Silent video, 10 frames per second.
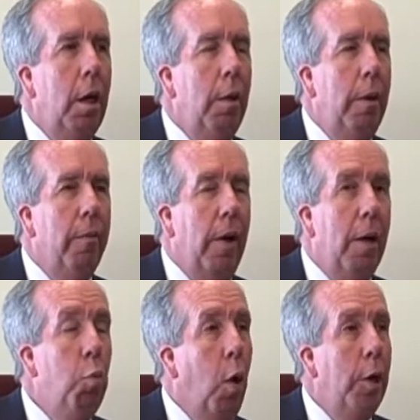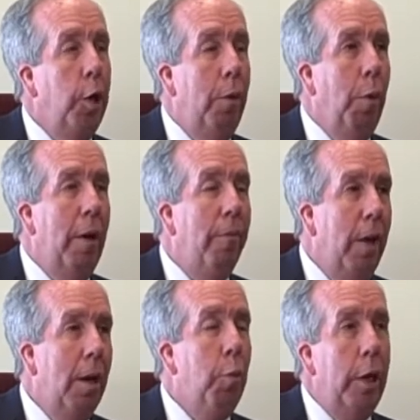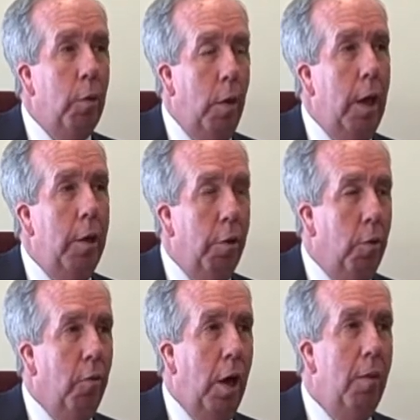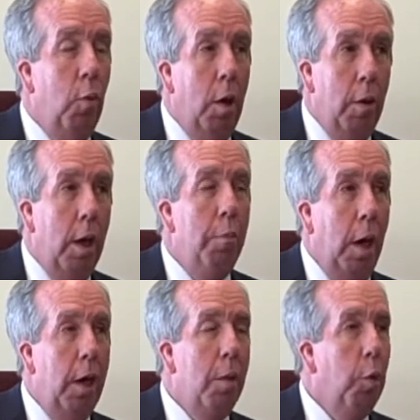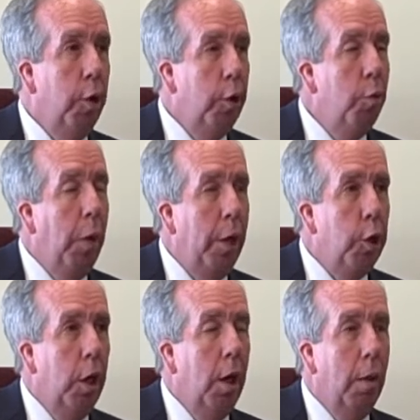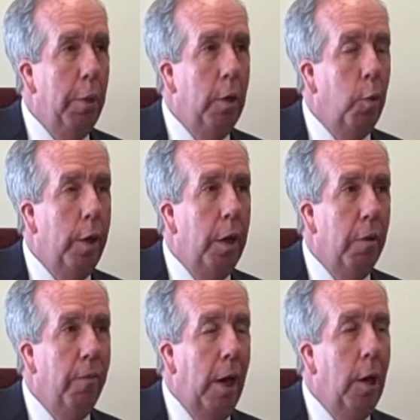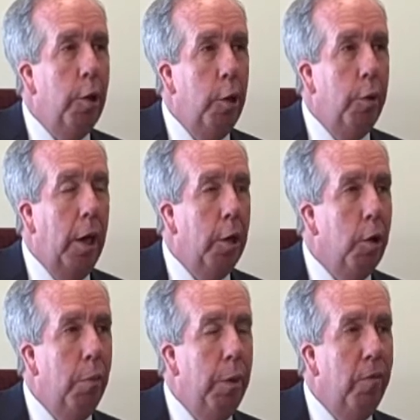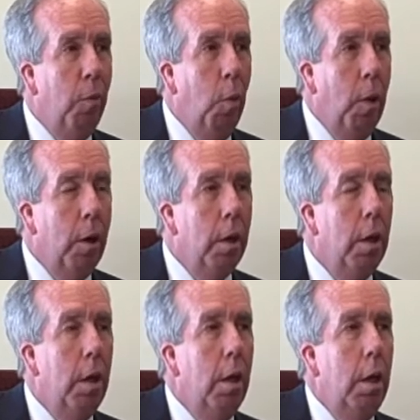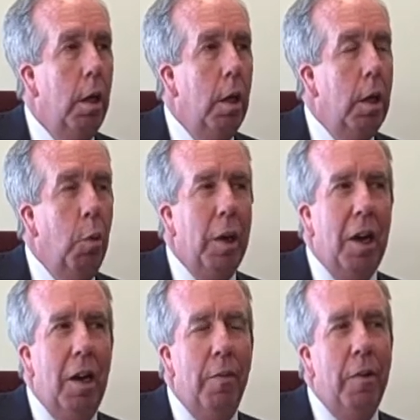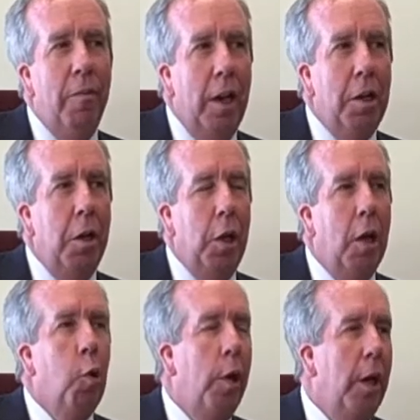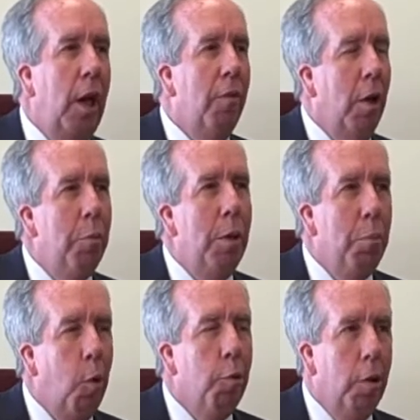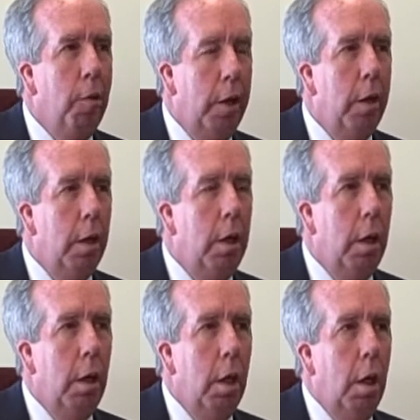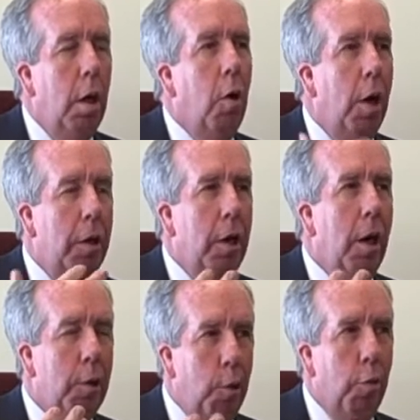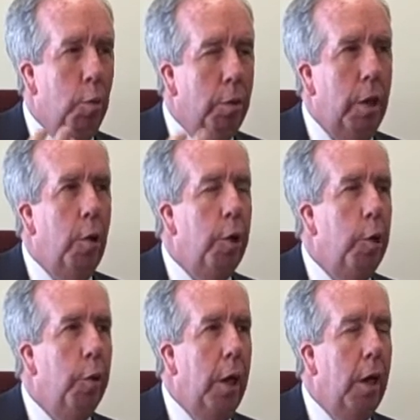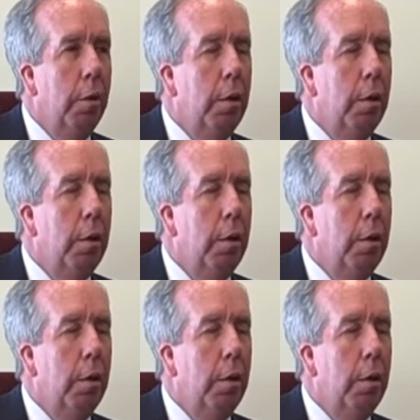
And if I'm watching my family trying to survive while I'm unable to do my job and create the value that I could before, and what kind of an effect is that going to have on me personally? A lot of doctors will tell you that